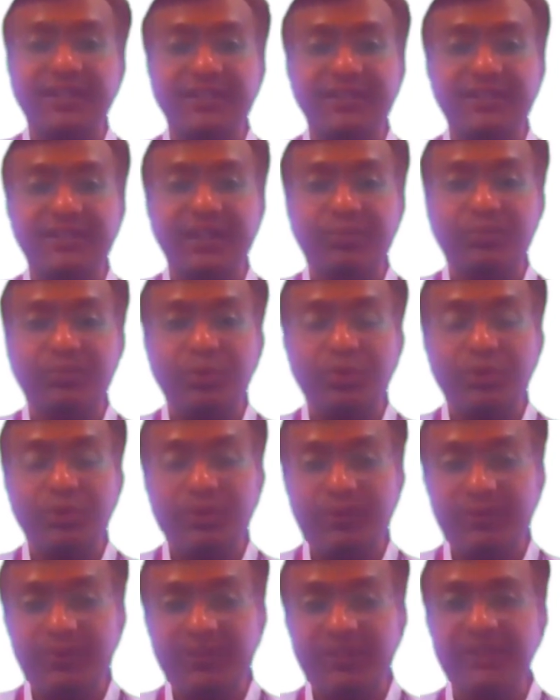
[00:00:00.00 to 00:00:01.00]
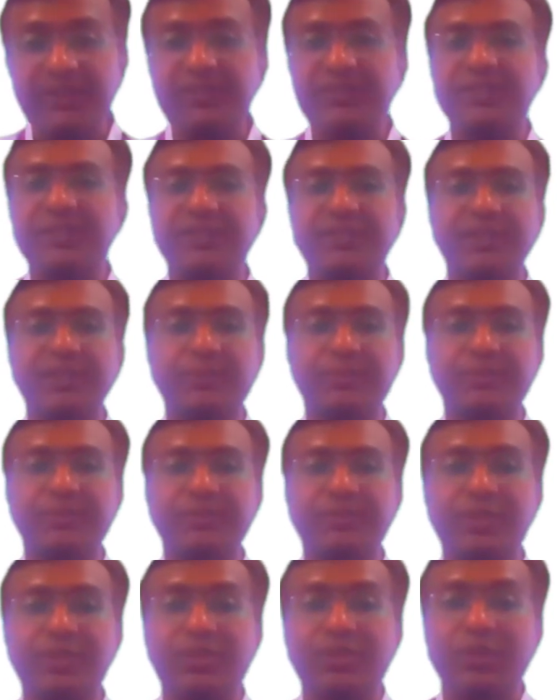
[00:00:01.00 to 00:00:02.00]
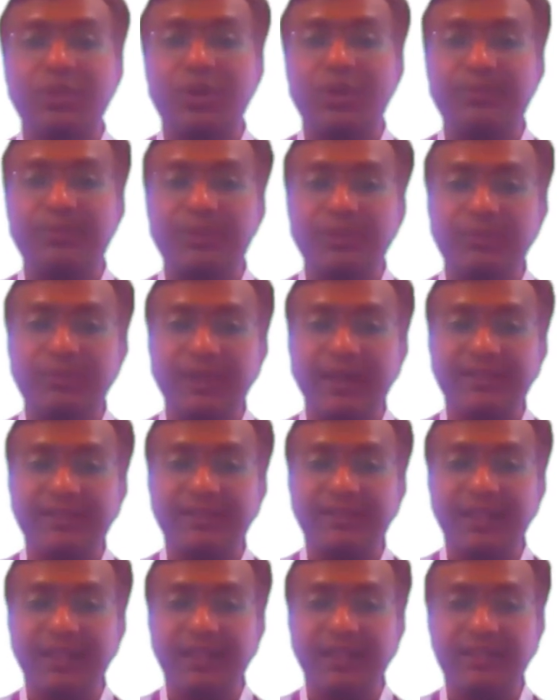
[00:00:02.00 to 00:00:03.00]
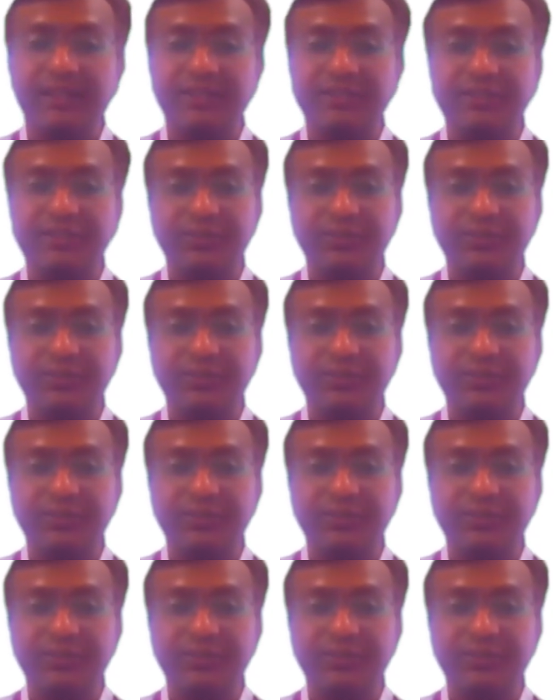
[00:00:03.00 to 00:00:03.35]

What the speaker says: design more efficient systems, optimize the energy